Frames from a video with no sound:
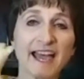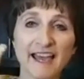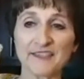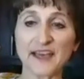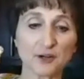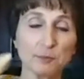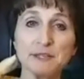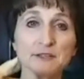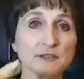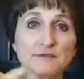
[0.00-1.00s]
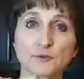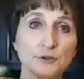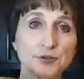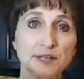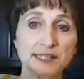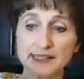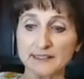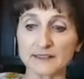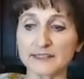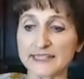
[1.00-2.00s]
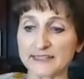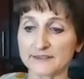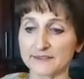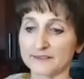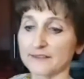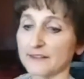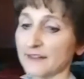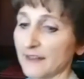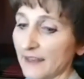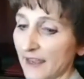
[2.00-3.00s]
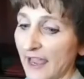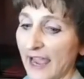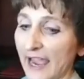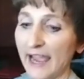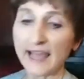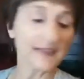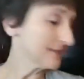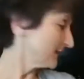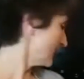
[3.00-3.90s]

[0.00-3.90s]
and that'll peel it for you nice and clean. And